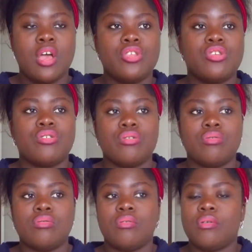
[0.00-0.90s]

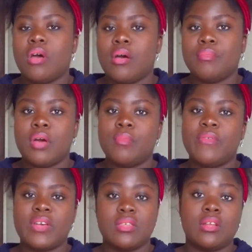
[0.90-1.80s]
to come
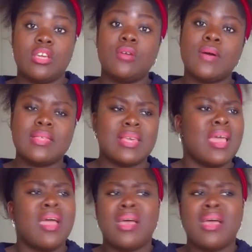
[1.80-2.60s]
over to the USA.